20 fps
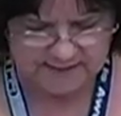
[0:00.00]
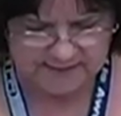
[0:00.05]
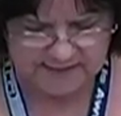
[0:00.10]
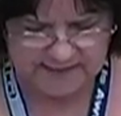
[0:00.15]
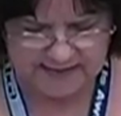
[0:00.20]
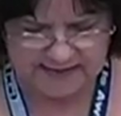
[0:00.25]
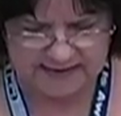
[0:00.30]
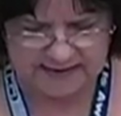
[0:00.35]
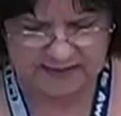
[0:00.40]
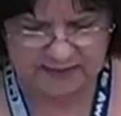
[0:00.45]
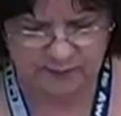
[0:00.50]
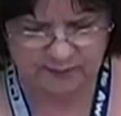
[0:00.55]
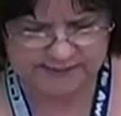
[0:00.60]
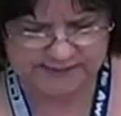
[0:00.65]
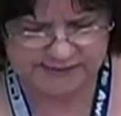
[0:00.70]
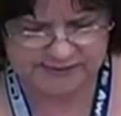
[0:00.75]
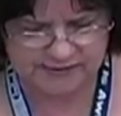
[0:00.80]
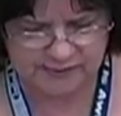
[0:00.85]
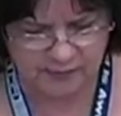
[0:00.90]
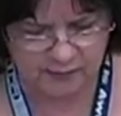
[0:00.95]
that he was
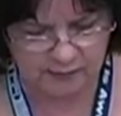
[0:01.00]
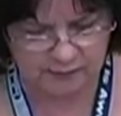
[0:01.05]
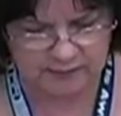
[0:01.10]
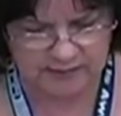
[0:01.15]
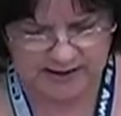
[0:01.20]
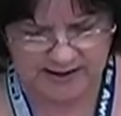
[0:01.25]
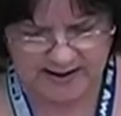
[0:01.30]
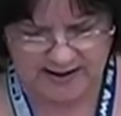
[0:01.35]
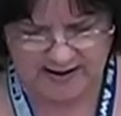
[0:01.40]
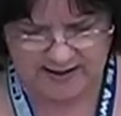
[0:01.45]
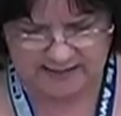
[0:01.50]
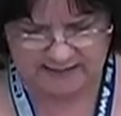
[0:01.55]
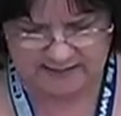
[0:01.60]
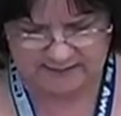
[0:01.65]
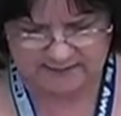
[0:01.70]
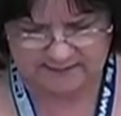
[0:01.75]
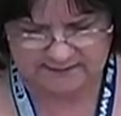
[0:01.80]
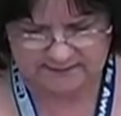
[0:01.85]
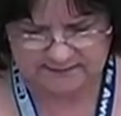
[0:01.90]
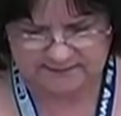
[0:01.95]
so glad
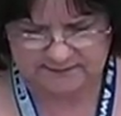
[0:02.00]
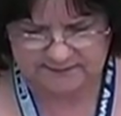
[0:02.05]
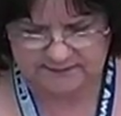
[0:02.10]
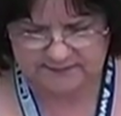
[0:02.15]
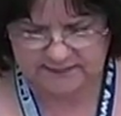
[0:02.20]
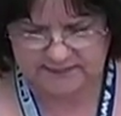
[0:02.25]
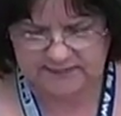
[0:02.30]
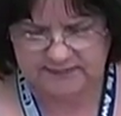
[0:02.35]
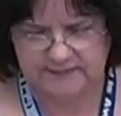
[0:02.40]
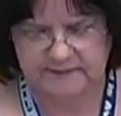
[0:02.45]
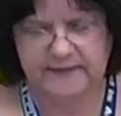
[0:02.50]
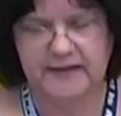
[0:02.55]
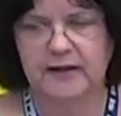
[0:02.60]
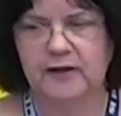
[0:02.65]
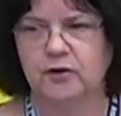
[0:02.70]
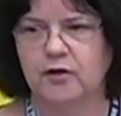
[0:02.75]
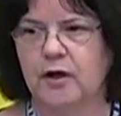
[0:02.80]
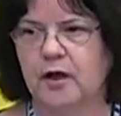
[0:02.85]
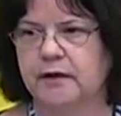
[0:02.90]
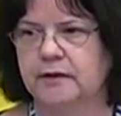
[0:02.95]

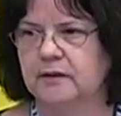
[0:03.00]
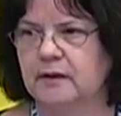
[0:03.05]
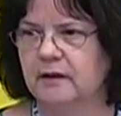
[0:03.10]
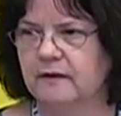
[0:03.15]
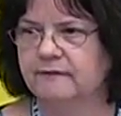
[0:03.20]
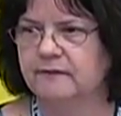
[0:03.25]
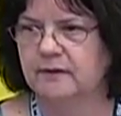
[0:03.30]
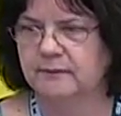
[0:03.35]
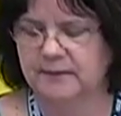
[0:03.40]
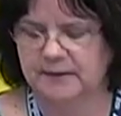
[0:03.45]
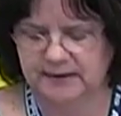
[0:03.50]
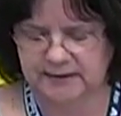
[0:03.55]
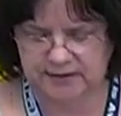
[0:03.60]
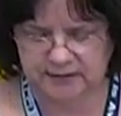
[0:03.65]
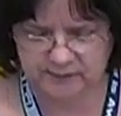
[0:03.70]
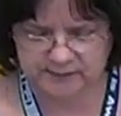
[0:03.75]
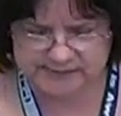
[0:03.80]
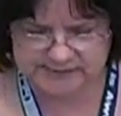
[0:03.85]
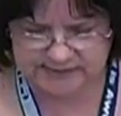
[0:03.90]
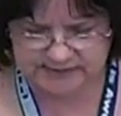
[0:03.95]
that God loved him and
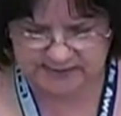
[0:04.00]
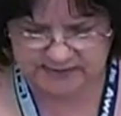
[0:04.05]
he was in